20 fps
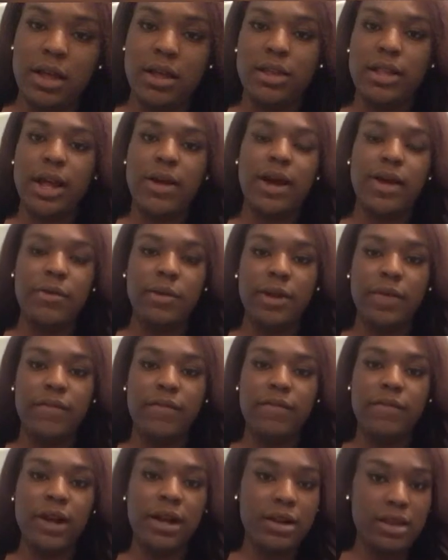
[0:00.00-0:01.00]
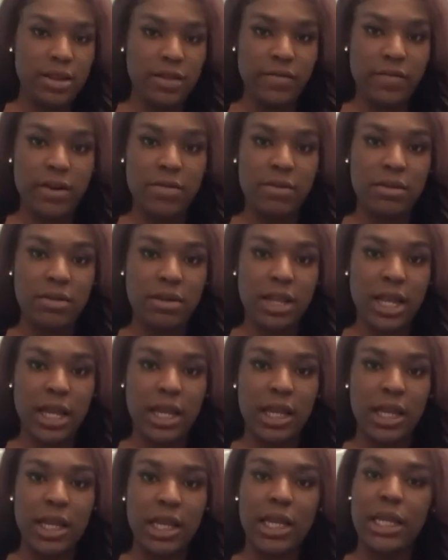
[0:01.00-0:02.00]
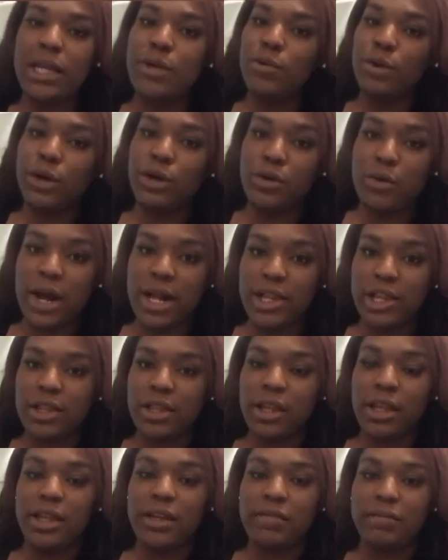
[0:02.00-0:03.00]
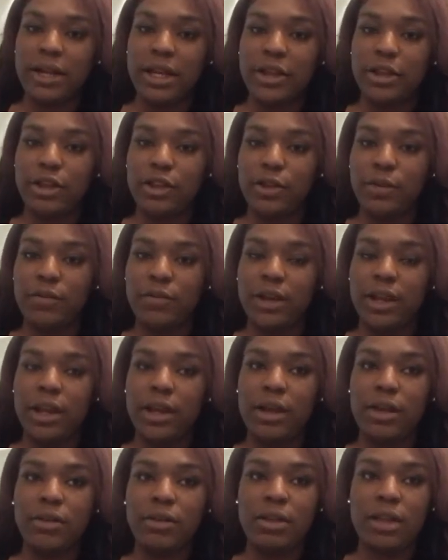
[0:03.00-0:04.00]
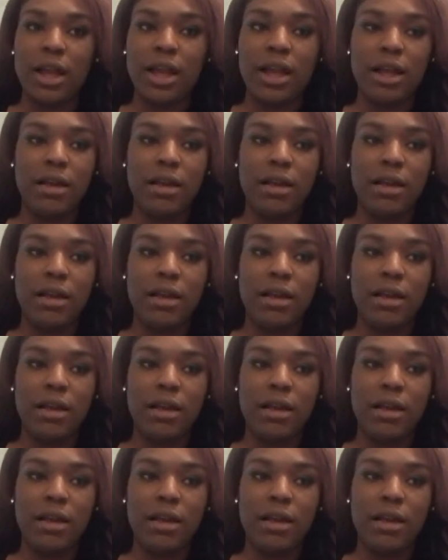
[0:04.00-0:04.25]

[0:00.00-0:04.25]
So I want to first and foremost thank anyone who watches any of my YouTube videos,